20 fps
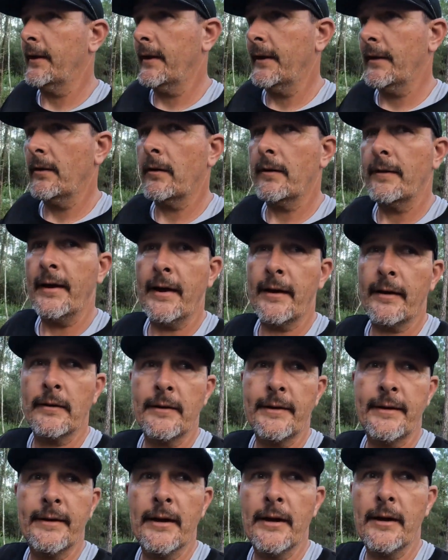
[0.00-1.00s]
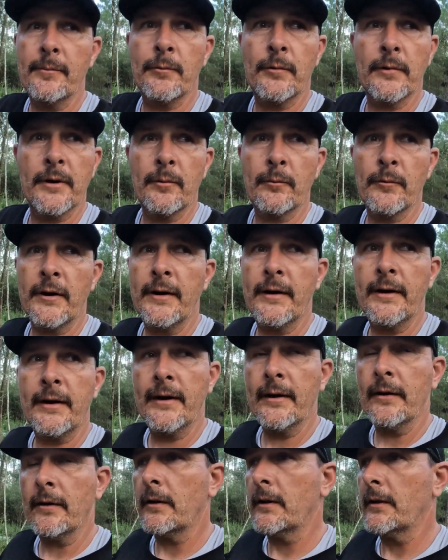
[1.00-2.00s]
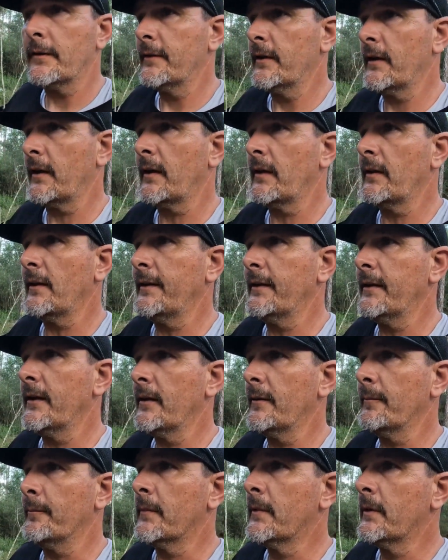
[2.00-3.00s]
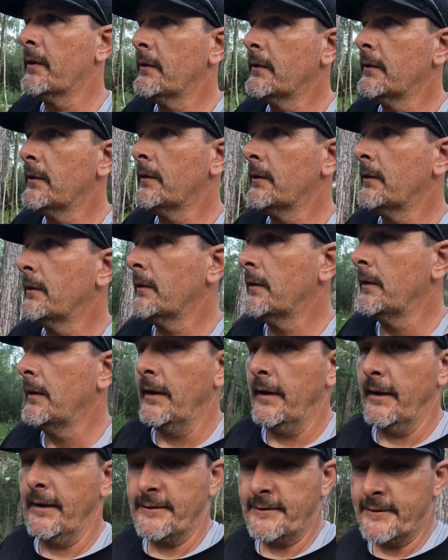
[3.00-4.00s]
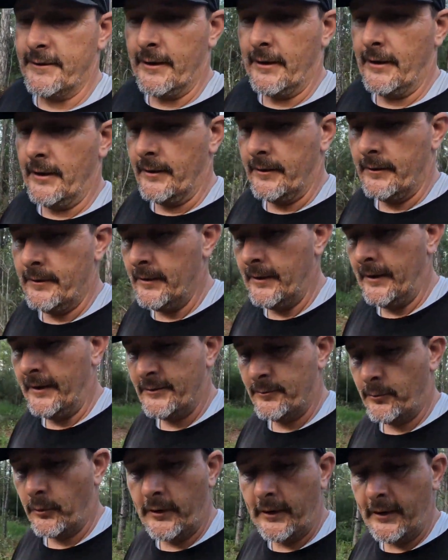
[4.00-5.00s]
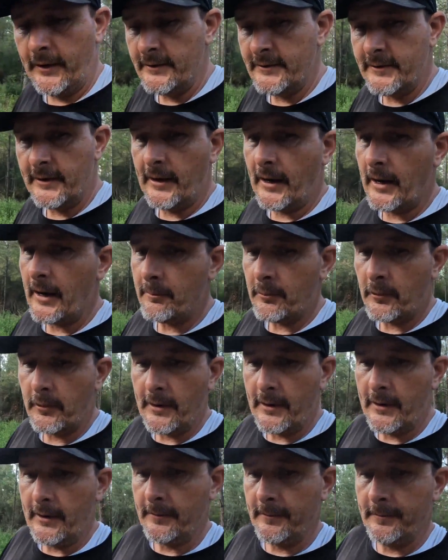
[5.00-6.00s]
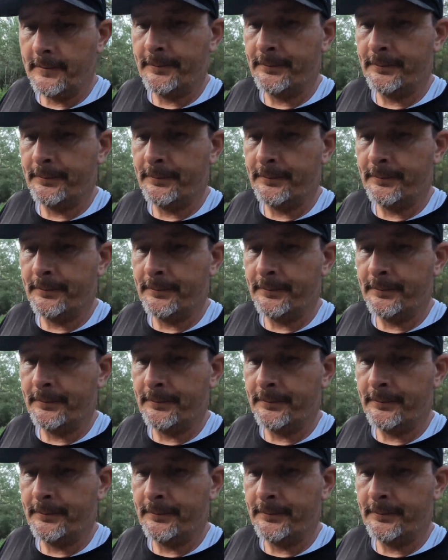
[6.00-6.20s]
to get all that cleaned up when I'm ready to get all of it cleaned up. It's pretty easy to operate,